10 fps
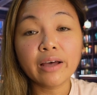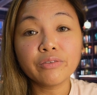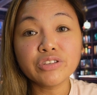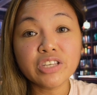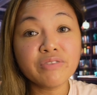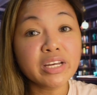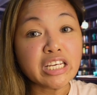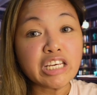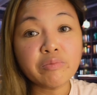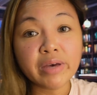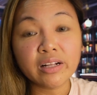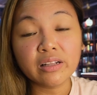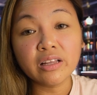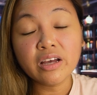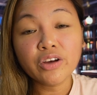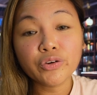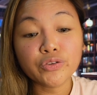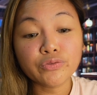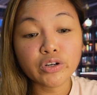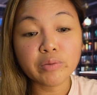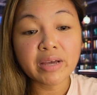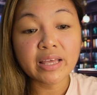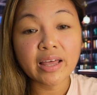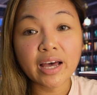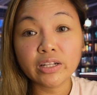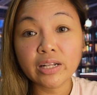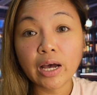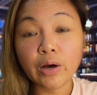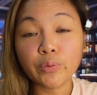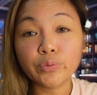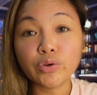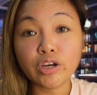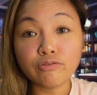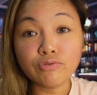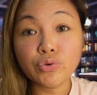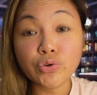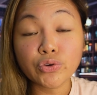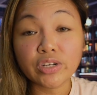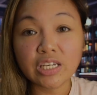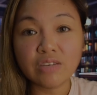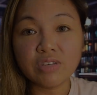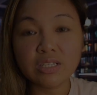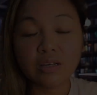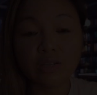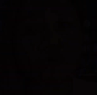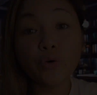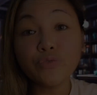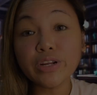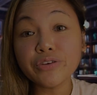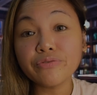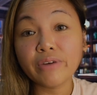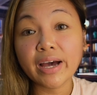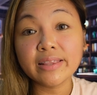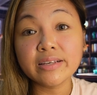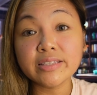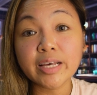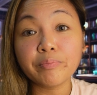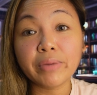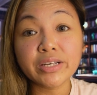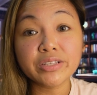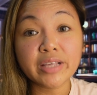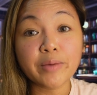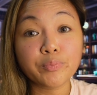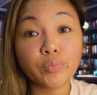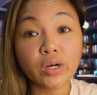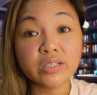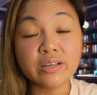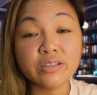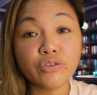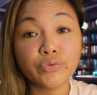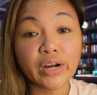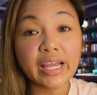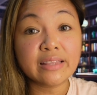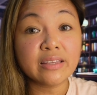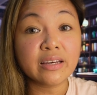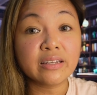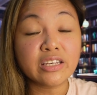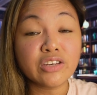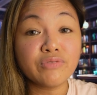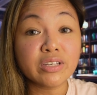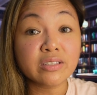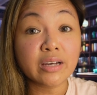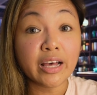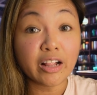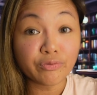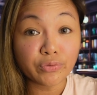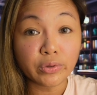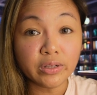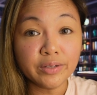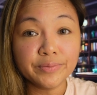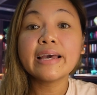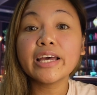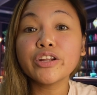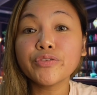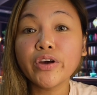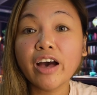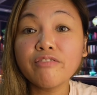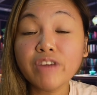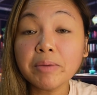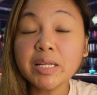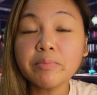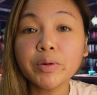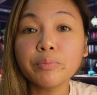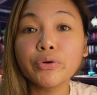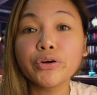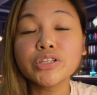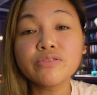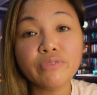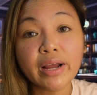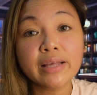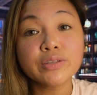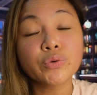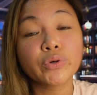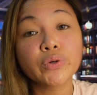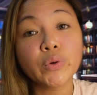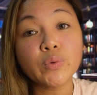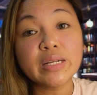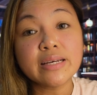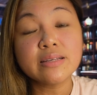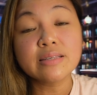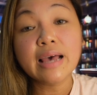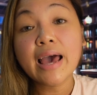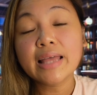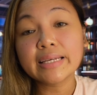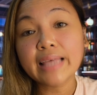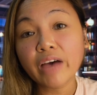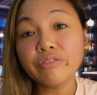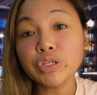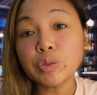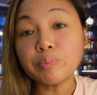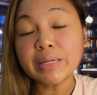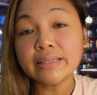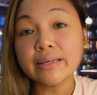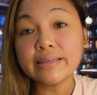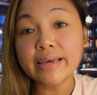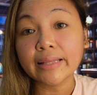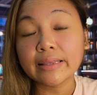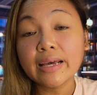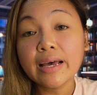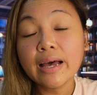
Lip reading: receiving an email confirming that now you can view your e-visa. So hopefully you find the step-by-step process of creating an e-visa helpful. And if you have family members, friends, or colleagues that haven't completed yet